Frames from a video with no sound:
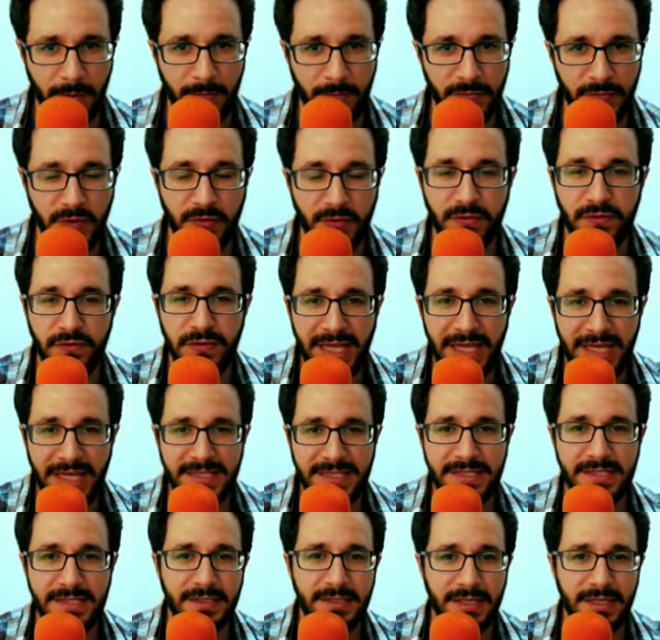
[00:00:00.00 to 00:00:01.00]
to
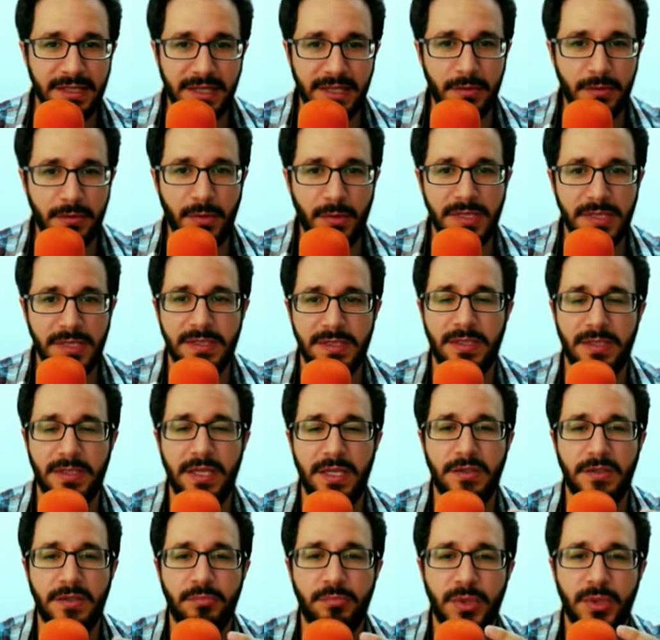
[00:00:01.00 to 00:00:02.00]
flex it like a muscle and
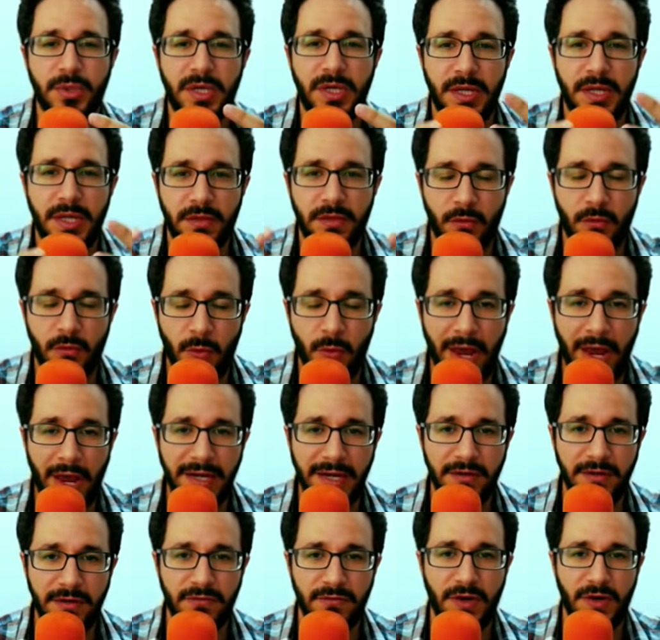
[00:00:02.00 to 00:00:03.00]
to put it in the right
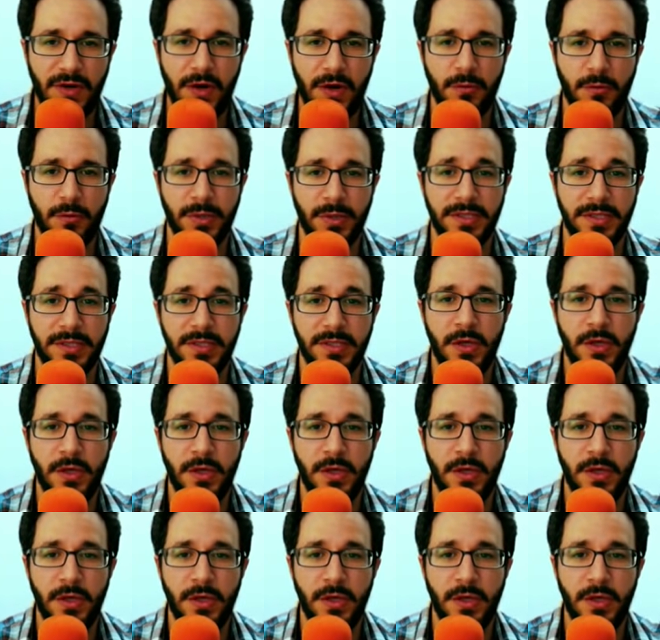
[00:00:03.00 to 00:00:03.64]
environment